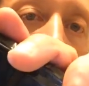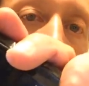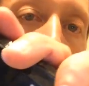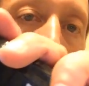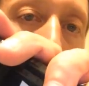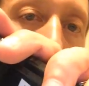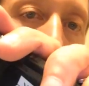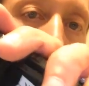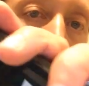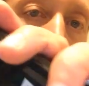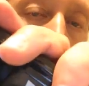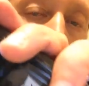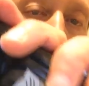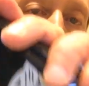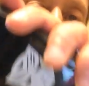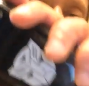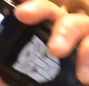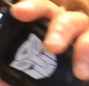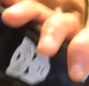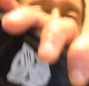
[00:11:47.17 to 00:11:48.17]
You're probably
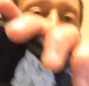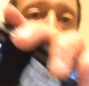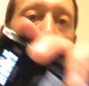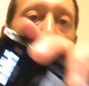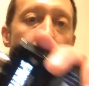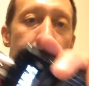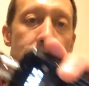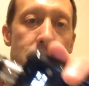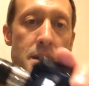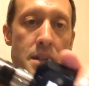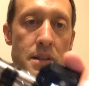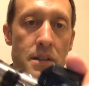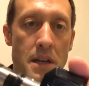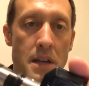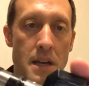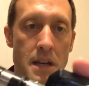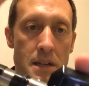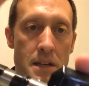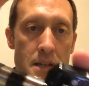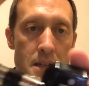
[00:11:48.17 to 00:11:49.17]
not going to be able to see
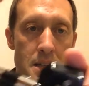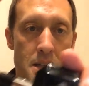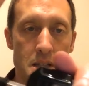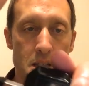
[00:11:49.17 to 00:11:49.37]
that.